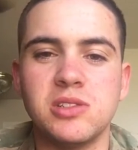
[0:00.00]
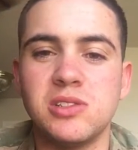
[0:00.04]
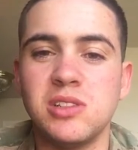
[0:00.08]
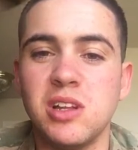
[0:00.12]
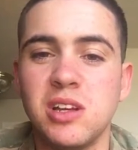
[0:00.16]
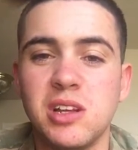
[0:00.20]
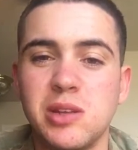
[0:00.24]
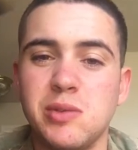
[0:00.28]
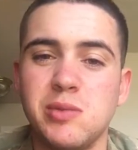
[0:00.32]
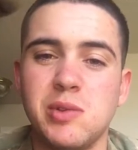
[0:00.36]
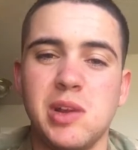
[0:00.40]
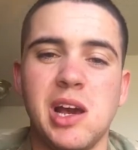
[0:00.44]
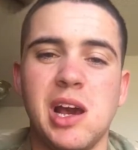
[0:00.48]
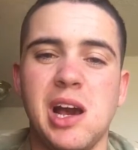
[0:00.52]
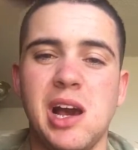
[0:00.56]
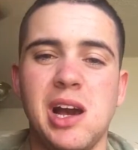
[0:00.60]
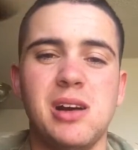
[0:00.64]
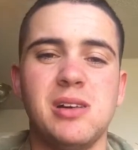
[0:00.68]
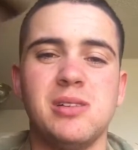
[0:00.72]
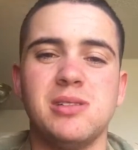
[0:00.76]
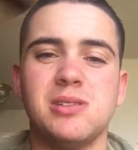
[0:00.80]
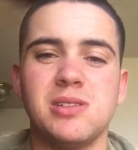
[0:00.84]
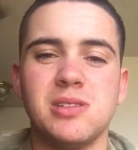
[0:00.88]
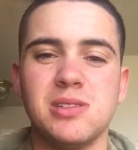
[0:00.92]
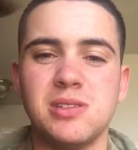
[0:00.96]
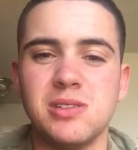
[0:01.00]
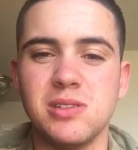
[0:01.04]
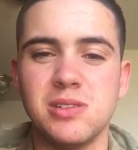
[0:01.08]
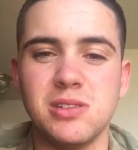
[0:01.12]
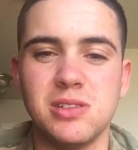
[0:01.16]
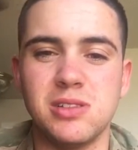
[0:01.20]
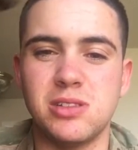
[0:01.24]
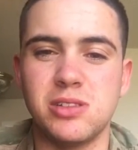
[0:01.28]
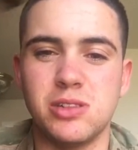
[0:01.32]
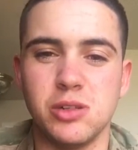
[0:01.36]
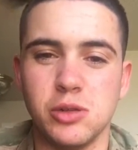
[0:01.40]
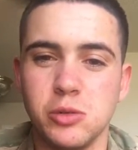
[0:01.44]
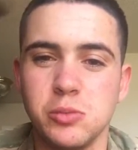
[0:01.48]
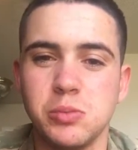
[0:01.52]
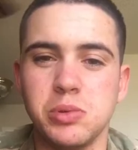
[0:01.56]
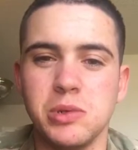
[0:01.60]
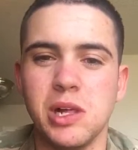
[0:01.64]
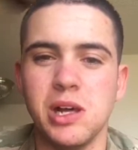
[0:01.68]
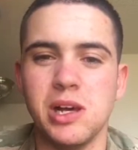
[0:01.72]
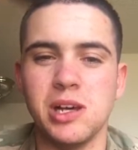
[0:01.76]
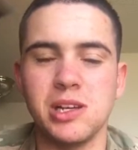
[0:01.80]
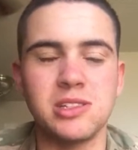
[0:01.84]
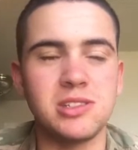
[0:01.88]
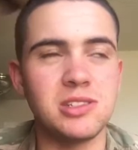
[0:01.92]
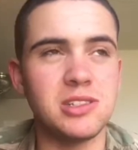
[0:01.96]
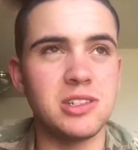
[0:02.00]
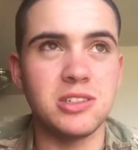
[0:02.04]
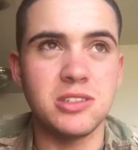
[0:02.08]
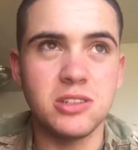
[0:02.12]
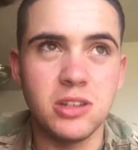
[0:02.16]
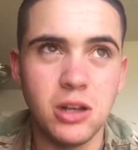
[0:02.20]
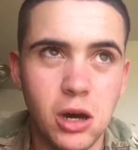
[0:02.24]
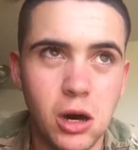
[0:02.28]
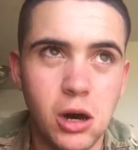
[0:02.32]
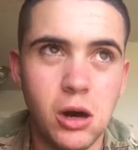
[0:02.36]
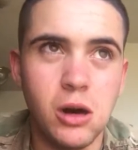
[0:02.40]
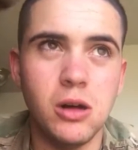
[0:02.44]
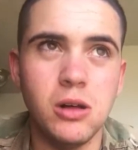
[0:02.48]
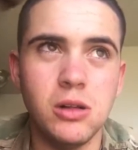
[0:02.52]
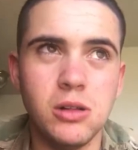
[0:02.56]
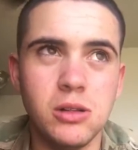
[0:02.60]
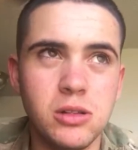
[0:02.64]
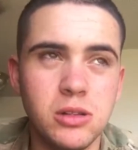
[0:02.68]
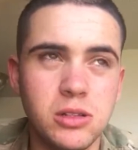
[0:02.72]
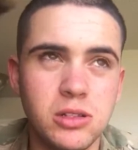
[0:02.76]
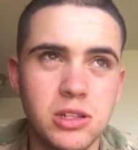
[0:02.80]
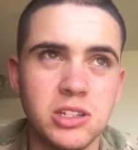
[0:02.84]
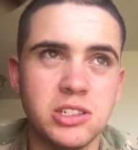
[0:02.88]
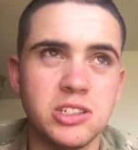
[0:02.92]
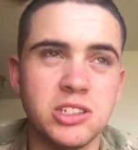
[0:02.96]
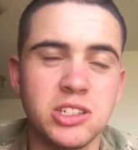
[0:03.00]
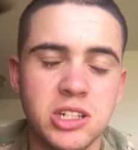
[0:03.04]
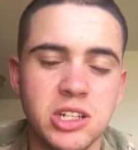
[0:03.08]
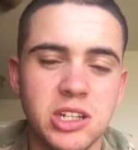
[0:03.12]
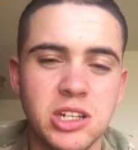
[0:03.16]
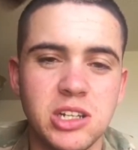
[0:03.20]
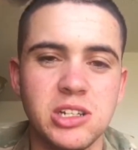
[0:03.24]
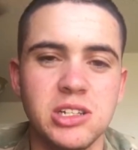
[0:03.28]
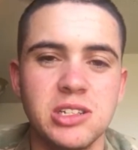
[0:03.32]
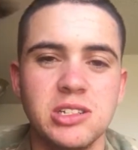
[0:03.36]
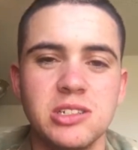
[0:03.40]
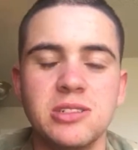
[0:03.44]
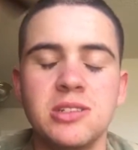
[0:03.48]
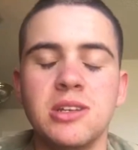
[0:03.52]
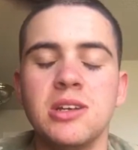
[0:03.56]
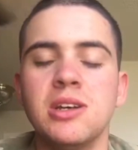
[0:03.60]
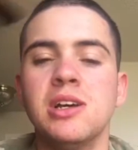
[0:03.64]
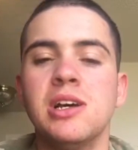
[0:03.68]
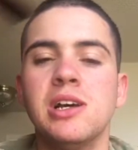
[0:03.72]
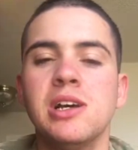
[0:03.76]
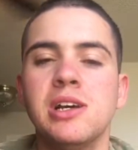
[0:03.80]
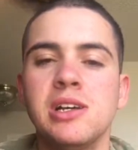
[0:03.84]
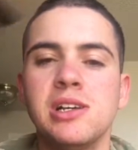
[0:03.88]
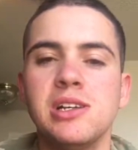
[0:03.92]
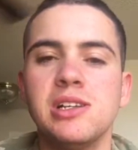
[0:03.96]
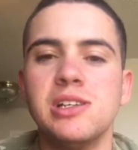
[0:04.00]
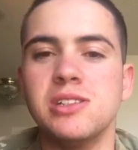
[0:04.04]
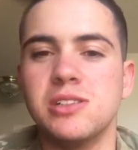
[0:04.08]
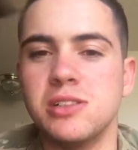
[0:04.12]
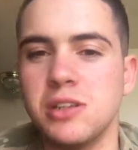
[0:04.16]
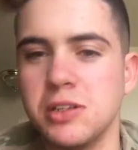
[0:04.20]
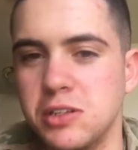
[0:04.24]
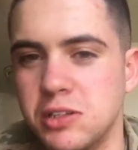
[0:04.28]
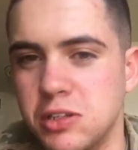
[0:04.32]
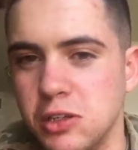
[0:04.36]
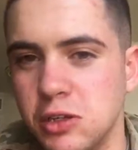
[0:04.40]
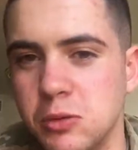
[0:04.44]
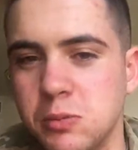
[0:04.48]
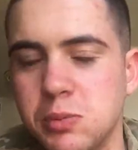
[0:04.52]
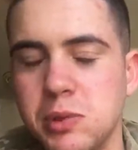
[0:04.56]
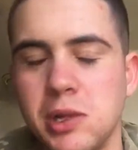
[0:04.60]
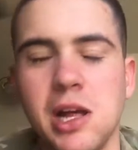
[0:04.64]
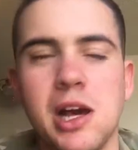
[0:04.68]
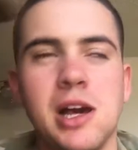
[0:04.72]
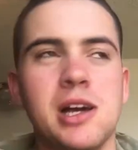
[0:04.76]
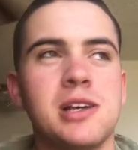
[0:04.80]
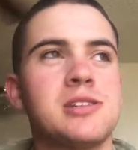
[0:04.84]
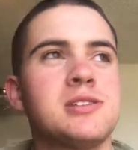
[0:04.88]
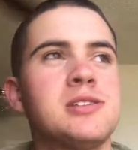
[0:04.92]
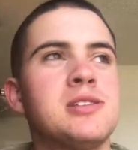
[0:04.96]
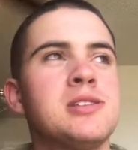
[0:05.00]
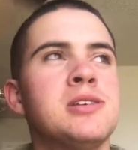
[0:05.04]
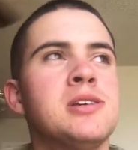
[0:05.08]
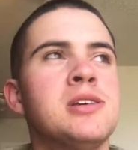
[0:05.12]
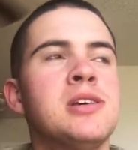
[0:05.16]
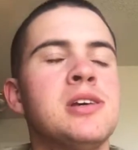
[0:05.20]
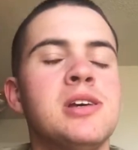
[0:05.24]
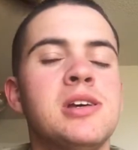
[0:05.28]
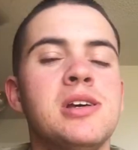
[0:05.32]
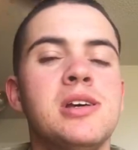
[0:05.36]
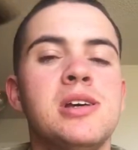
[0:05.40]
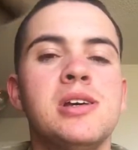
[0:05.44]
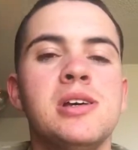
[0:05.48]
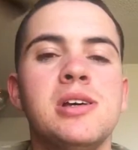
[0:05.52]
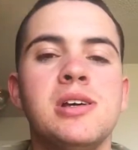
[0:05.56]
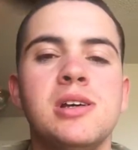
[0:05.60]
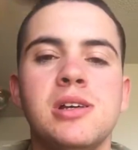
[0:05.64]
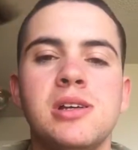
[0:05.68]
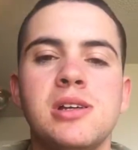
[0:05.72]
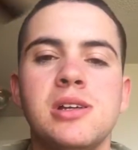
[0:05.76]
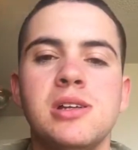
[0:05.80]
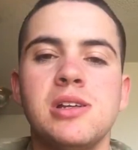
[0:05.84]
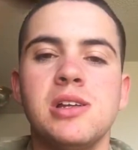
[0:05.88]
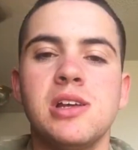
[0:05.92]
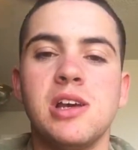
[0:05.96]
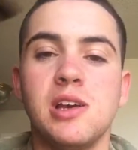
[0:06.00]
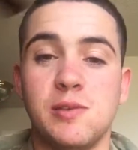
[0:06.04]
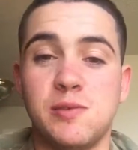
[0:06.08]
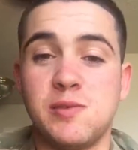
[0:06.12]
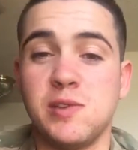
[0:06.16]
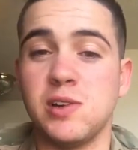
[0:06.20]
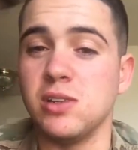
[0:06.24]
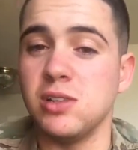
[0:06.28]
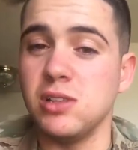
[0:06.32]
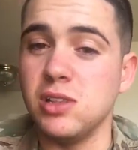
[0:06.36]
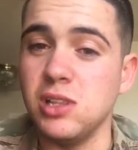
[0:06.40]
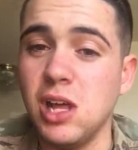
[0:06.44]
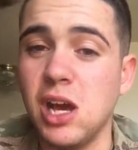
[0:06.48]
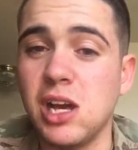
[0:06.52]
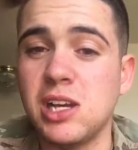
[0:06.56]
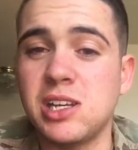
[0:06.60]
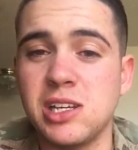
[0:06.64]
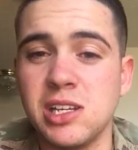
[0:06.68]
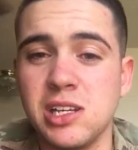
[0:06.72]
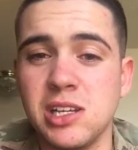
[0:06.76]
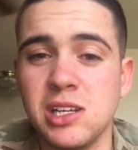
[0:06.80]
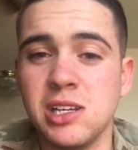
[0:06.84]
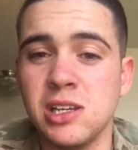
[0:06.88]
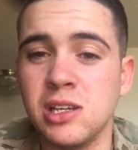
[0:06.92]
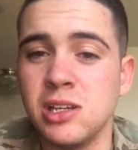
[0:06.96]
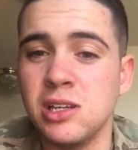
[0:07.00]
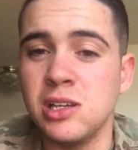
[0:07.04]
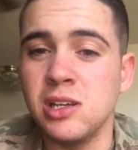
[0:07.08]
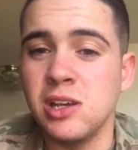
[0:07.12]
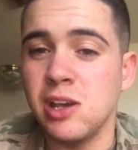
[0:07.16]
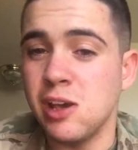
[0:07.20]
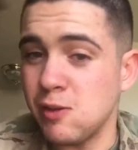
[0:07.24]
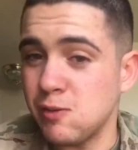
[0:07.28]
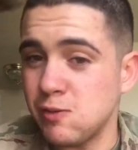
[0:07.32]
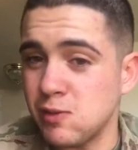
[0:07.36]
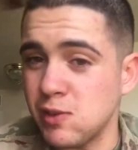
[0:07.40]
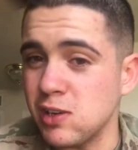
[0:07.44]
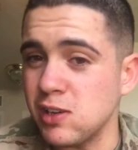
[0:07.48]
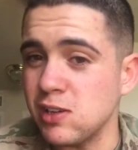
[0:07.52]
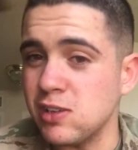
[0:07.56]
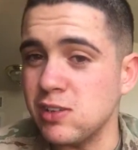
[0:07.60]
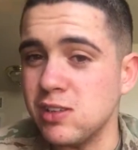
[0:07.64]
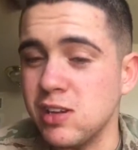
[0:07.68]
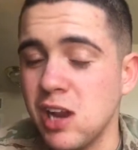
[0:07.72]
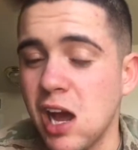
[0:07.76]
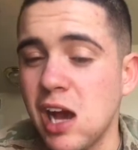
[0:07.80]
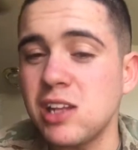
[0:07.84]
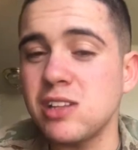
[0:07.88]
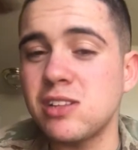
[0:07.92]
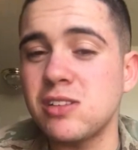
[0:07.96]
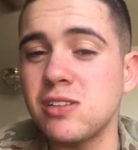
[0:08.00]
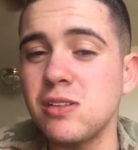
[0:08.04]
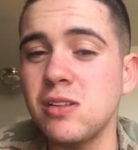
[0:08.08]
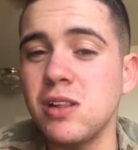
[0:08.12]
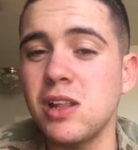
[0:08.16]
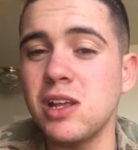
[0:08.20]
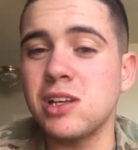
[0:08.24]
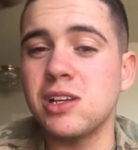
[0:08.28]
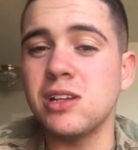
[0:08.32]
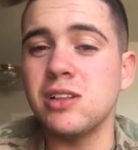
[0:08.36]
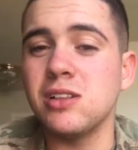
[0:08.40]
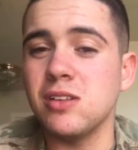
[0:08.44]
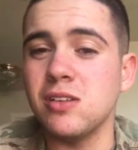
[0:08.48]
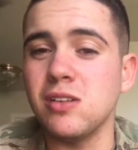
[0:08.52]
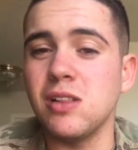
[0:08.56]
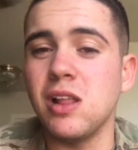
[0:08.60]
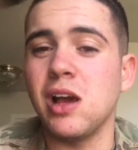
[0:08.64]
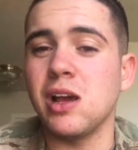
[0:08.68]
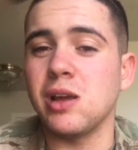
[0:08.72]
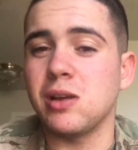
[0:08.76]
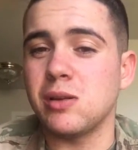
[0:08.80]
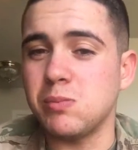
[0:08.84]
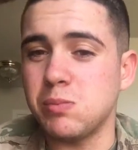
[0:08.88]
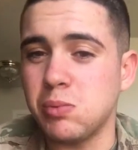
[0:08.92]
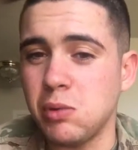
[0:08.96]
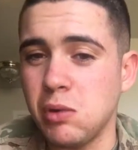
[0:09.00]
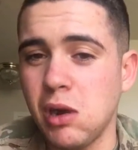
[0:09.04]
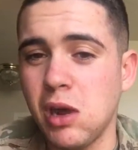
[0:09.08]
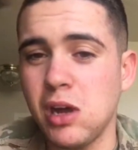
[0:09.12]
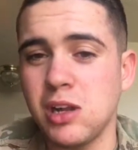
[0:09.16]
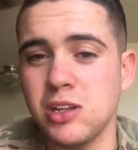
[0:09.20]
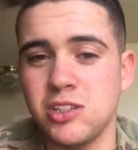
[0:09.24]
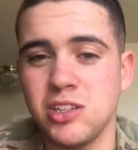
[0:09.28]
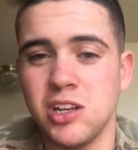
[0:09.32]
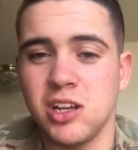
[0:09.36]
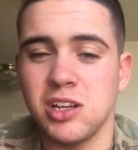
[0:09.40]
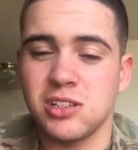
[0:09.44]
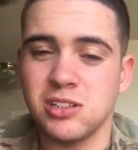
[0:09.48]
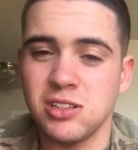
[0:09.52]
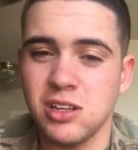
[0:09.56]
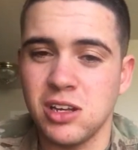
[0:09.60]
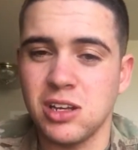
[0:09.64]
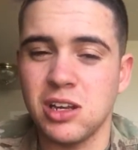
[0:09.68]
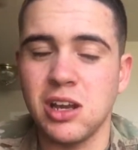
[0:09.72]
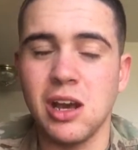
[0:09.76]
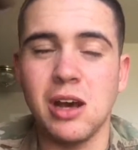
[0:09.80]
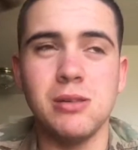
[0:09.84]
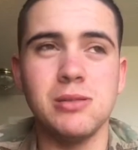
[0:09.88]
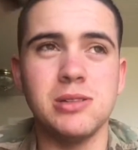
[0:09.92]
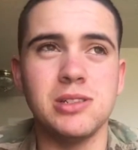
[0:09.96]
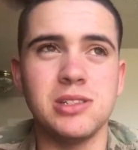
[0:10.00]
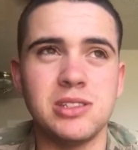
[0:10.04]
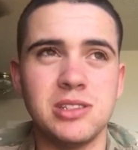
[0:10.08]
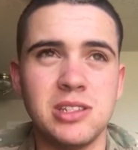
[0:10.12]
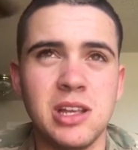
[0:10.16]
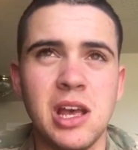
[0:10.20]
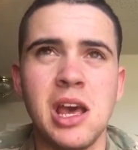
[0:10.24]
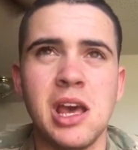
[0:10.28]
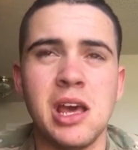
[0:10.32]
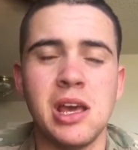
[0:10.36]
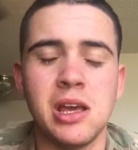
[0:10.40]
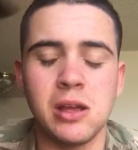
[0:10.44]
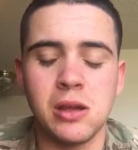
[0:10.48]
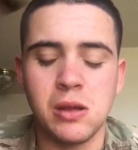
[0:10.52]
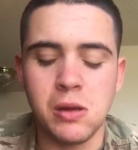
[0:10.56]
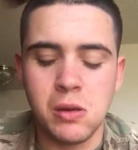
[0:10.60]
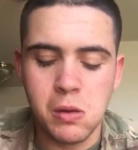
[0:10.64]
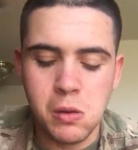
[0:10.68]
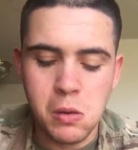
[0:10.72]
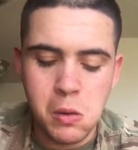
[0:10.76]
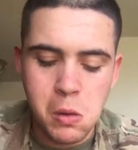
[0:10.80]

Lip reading: It's not even a house, it's a duplex. That's all the shit is a duplex. If you're lucky. If you're not so lucky, they're like projects, like I was saying.